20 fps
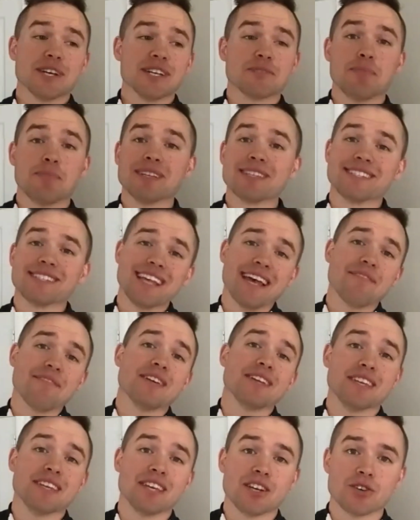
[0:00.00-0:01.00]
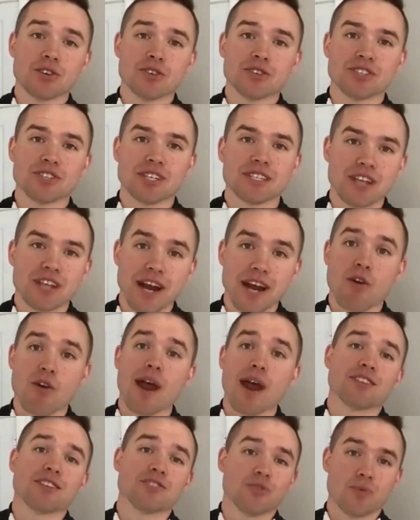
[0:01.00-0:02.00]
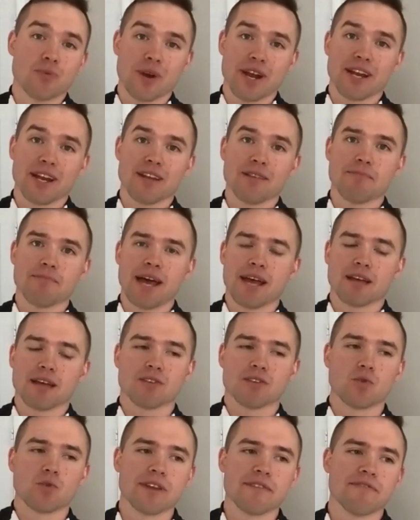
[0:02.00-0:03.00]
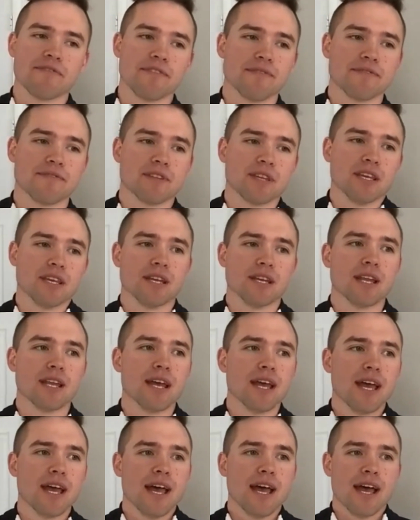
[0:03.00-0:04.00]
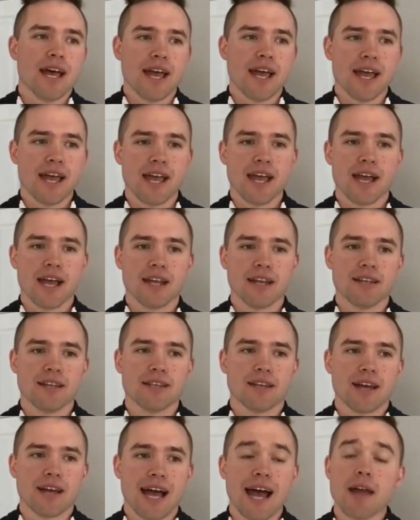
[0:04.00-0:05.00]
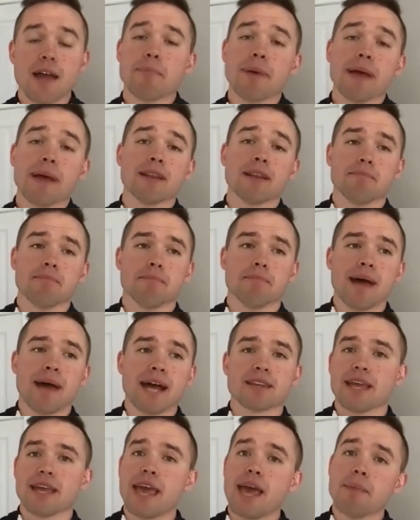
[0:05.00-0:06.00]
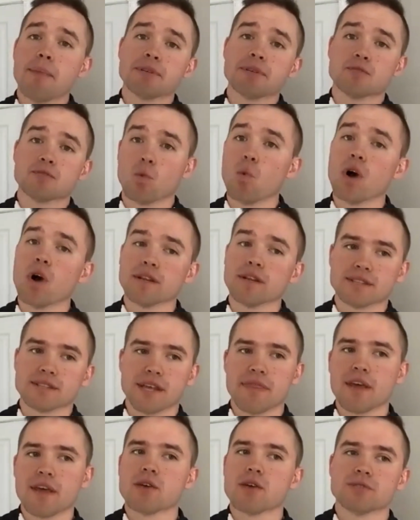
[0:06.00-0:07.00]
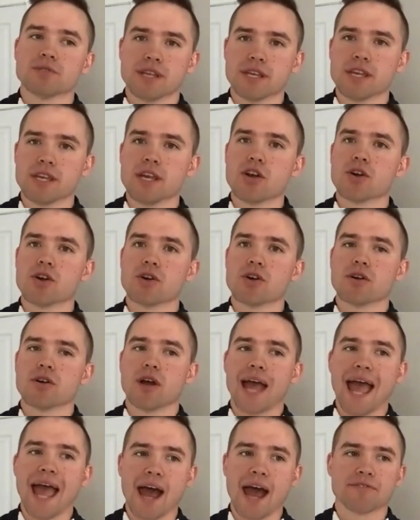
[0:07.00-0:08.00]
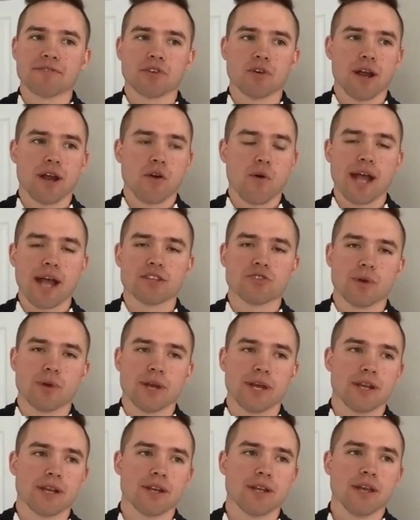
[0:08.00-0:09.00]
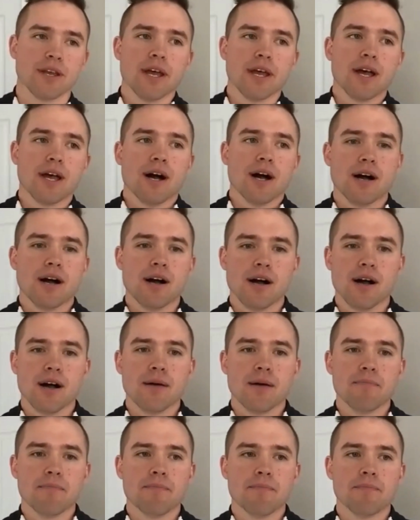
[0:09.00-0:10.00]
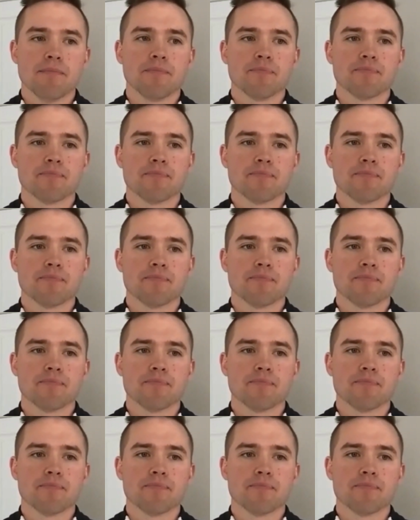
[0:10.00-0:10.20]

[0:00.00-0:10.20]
it's been 7 years since I graduated back in 2015. And I'd been back to campus once. I think it was the year after I graduated. And